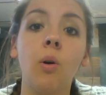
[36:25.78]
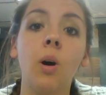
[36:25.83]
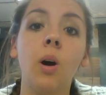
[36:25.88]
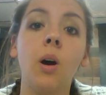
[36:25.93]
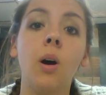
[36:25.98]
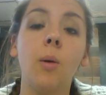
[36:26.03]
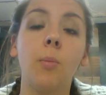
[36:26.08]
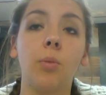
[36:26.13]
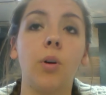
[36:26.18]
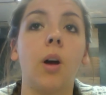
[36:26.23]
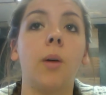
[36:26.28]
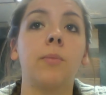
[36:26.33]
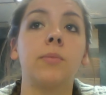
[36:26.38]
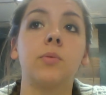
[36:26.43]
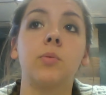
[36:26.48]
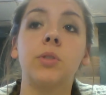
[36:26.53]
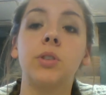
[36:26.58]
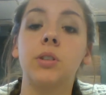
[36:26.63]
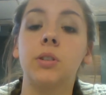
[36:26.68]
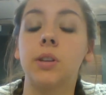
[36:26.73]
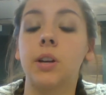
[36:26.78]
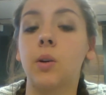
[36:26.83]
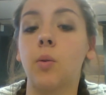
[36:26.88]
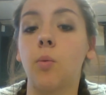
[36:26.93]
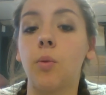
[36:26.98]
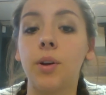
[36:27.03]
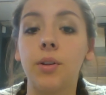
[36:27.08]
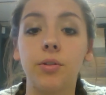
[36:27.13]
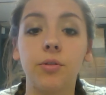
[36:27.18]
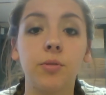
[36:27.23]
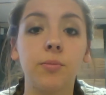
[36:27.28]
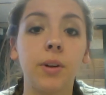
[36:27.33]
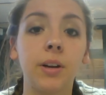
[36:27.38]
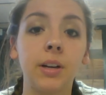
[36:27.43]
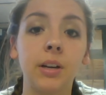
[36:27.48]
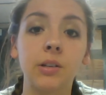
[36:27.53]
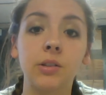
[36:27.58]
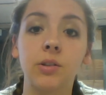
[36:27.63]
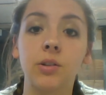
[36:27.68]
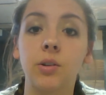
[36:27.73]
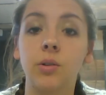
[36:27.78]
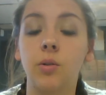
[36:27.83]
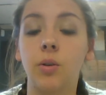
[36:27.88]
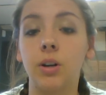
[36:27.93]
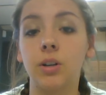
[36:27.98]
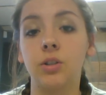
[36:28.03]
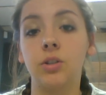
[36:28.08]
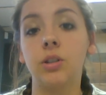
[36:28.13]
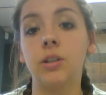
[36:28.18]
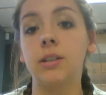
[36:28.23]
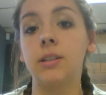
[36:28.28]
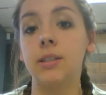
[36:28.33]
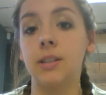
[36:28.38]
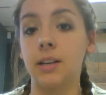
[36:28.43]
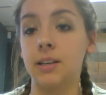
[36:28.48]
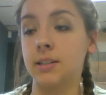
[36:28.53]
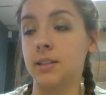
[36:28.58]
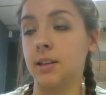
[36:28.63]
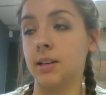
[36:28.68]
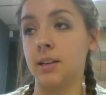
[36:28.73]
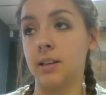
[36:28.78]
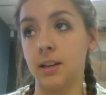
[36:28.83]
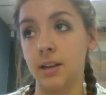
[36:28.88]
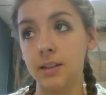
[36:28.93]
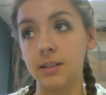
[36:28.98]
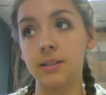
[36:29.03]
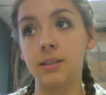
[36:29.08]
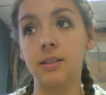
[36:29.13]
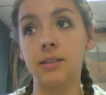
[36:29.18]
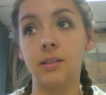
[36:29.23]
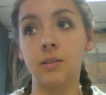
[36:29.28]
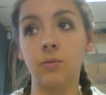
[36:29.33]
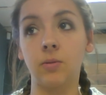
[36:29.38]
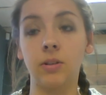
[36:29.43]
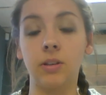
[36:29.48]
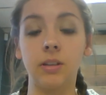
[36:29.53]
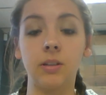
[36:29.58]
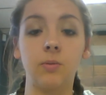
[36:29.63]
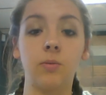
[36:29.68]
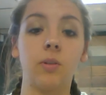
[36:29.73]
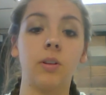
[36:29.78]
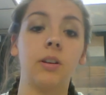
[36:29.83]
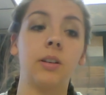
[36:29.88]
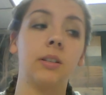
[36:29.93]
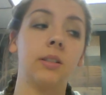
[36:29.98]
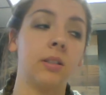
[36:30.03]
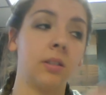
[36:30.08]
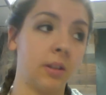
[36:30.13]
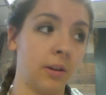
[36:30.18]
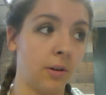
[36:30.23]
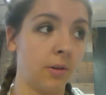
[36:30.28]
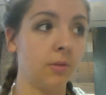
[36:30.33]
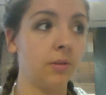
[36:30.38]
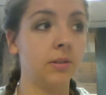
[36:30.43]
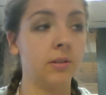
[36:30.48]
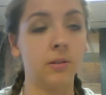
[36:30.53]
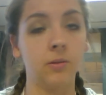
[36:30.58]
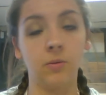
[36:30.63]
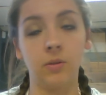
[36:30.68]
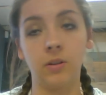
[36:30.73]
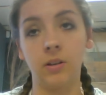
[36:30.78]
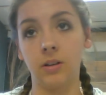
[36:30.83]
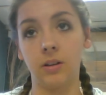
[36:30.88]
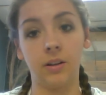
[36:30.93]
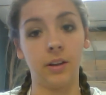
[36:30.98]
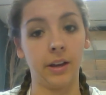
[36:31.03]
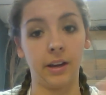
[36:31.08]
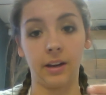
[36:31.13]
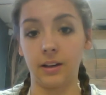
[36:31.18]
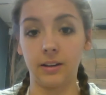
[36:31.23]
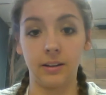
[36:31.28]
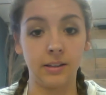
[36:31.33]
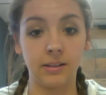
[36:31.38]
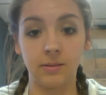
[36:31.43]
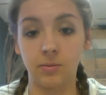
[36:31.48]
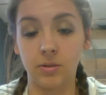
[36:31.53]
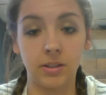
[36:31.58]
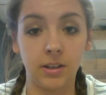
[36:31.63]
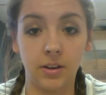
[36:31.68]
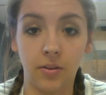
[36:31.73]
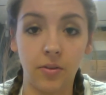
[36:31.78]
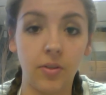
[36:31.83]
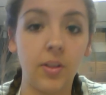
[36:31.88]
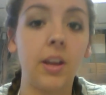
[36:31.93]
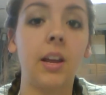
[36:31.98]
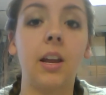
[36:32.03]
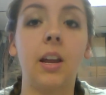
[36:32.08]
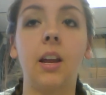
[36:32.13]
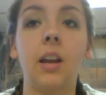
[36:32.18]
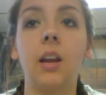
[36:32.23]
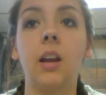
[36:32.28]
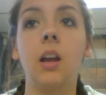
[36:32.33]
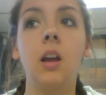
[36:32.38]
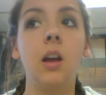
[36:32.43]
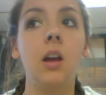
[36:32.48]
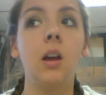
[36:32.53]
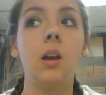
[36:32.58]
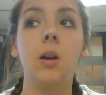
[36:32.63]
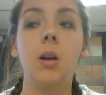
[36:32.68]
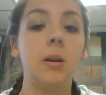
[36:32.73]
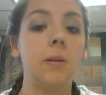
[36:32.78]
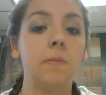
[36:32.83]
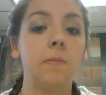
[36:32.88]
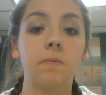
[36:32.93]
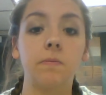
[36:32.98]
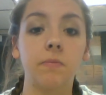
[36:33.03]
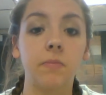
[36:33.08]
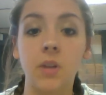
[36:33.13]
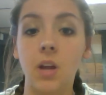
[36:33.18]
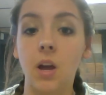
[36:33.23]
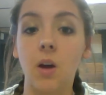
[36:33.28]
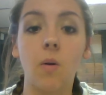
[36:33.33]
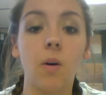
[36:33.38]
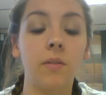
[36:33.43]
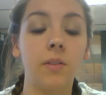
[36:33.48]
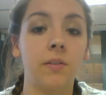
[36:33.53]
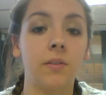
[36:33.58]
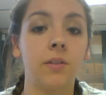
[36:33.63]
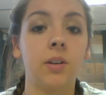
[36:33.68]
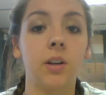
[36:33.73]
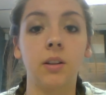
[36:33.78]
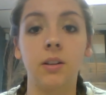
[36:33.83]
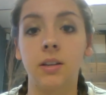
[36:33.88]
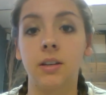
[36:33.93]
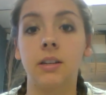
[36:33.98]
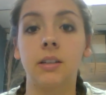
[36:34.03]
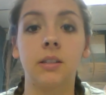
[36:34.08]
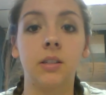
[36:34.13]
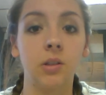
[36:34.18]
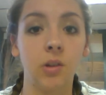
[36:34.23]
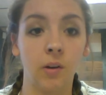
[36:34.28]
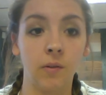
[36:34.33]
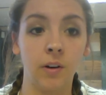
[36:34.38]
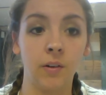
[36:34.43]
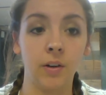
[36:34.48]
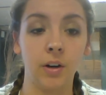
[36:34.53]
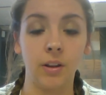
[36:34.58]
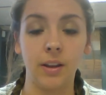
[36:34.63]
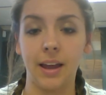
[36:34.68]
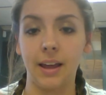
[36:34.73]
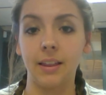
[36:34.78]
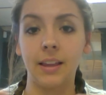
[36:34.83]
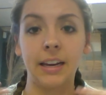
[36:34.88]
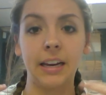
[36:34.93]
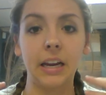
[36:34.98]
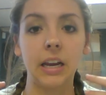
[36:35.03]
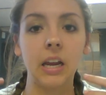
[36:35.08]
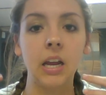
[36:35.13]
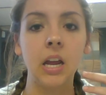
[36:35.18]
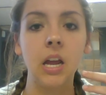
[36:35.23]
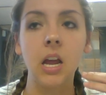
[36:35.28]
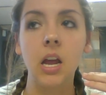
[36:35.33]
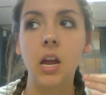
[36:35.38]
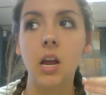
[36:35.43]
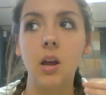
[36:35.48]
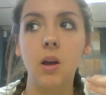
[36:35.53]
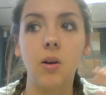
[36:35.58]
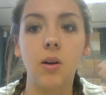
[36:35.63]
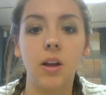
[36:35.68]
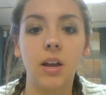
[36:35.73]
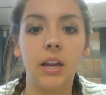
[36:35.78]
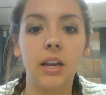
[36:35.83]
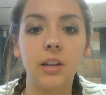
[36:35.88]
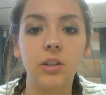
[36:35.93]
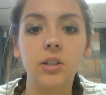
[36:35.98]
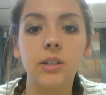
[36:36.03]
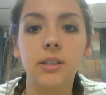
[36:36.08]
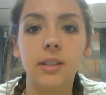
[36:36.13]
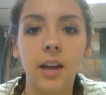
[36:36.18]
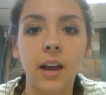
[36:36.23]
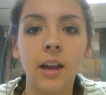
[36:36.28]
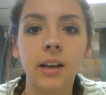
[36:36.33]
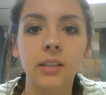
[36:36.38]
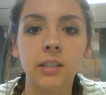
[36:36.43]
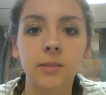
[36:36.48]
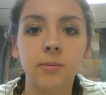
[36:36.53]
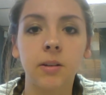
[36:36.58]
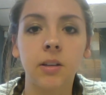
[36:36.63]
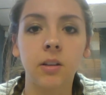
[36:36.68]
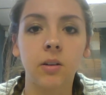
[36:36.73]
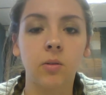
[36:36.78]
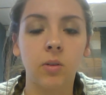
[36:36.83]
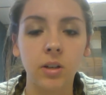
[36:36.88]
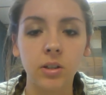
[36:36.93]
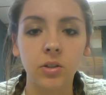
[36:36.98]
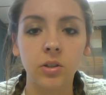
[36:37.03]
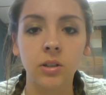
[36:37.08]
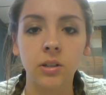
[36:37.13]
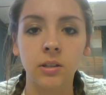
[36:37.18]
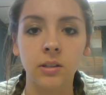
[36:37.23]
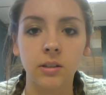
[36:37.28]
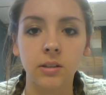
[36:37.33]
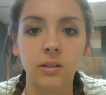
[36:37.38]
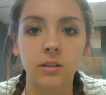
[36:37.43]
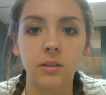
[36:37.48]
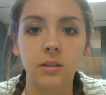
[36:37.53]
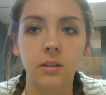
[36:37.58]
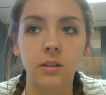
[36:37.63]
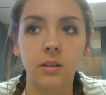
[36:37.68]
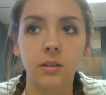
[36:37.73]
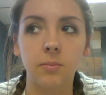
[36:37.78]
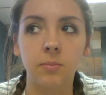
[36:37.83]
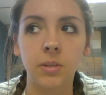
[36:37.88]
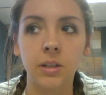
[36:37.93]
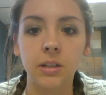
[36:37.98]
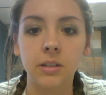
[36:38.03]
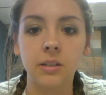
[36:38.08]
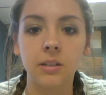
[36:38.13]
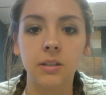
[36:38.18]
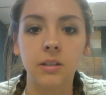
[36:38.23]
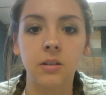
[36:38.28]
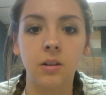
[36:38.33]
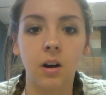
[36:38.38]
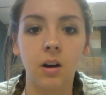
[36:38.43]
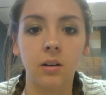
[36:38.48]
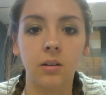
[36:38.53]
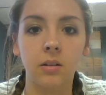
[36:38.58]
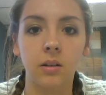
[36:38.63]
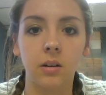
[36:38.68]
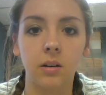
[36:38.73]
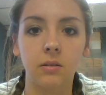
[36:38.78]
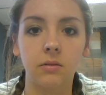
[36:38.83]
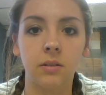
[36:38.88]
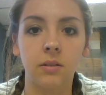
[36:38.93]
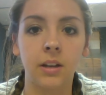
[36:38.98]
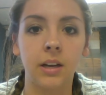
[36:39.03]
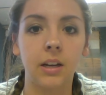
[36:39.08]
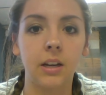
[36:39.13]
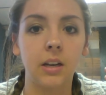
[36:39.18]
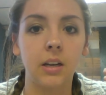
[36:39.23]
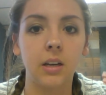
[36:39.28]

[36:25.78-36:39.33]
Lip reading: problems. We just, like, went through my yes or no questions. I said, yes, this is when this was. No, this is when, like, this wasn't a thing. No, I've never done this. No, I've never done that. Like, he just asked me the questions because he's a doctor. Like,